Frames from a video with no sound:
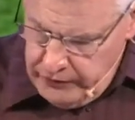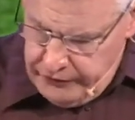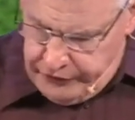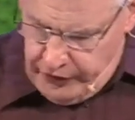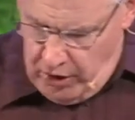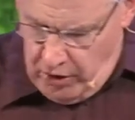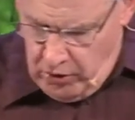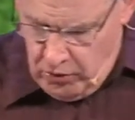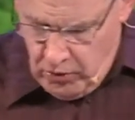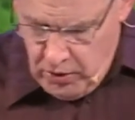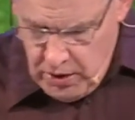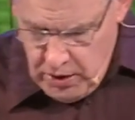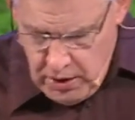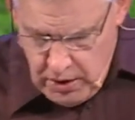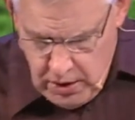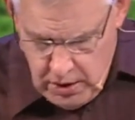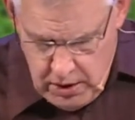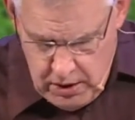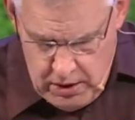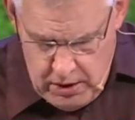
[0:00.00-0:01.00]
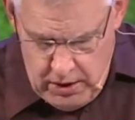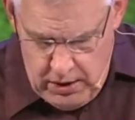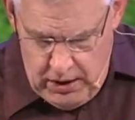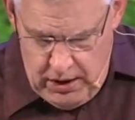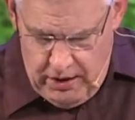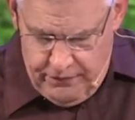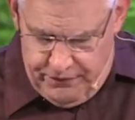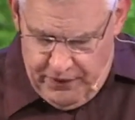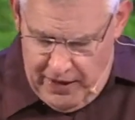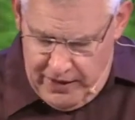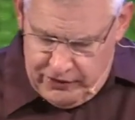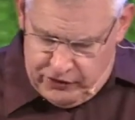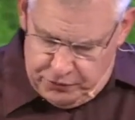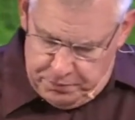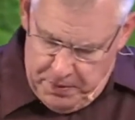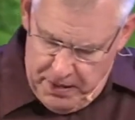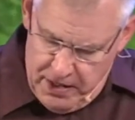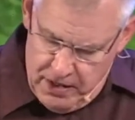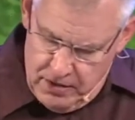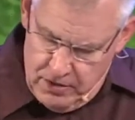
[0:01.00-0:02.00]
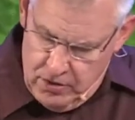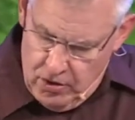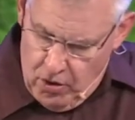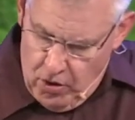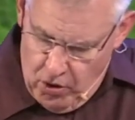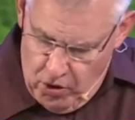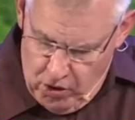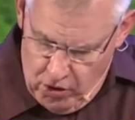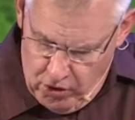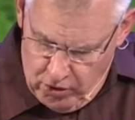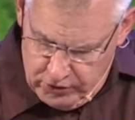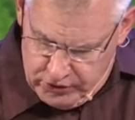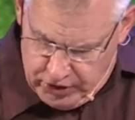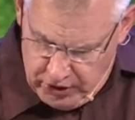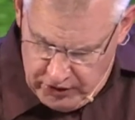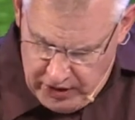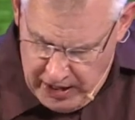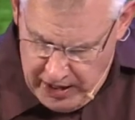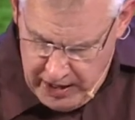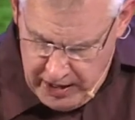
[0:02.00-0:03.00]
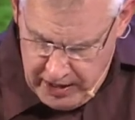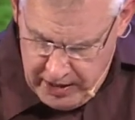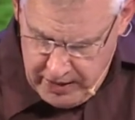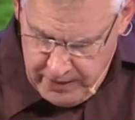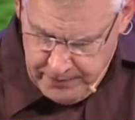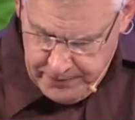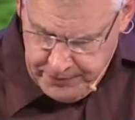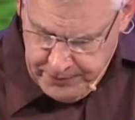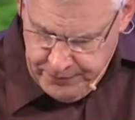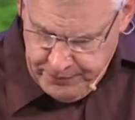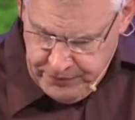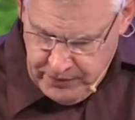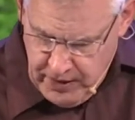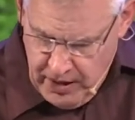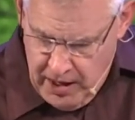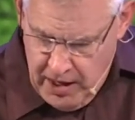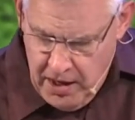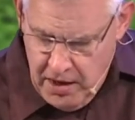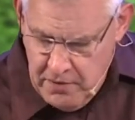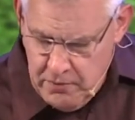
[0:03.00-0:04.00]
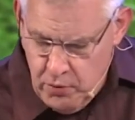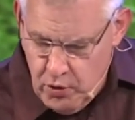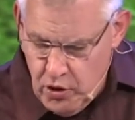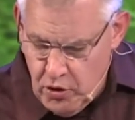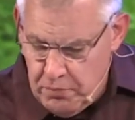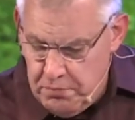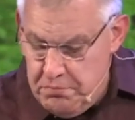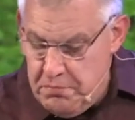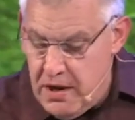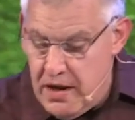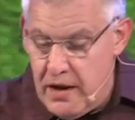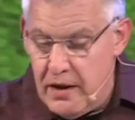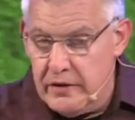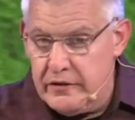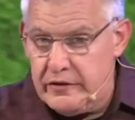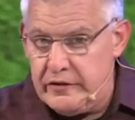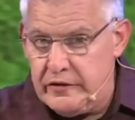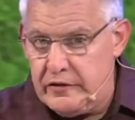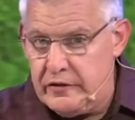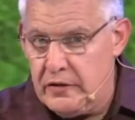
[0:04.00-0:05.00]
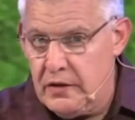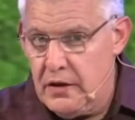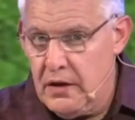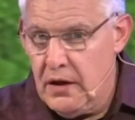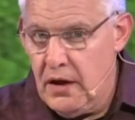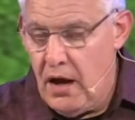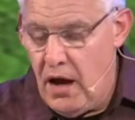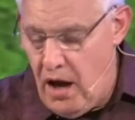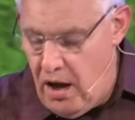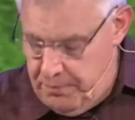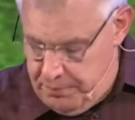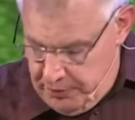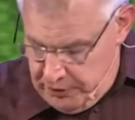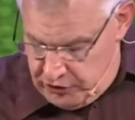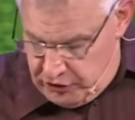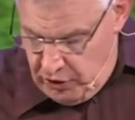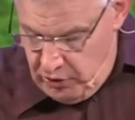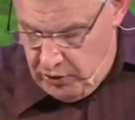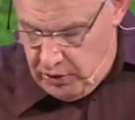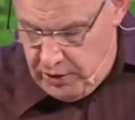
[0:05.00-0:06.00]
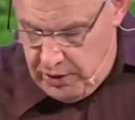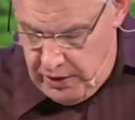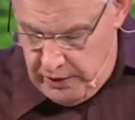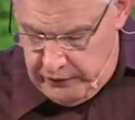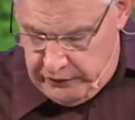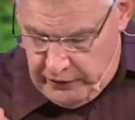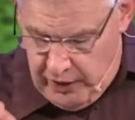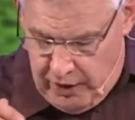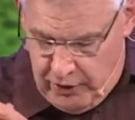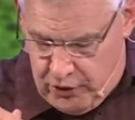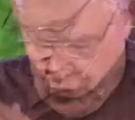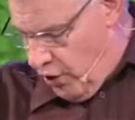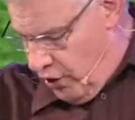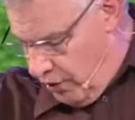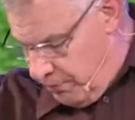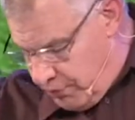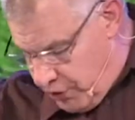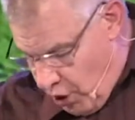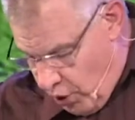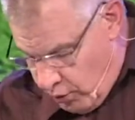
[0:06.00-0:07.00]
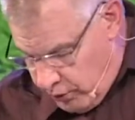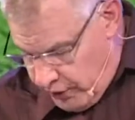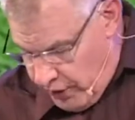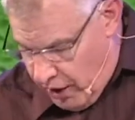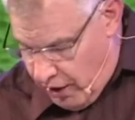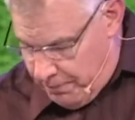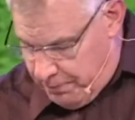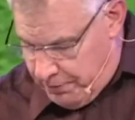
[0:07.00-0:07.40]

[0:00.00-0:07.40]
So, if I spend all today, I will miss opportunities. I'll call them golden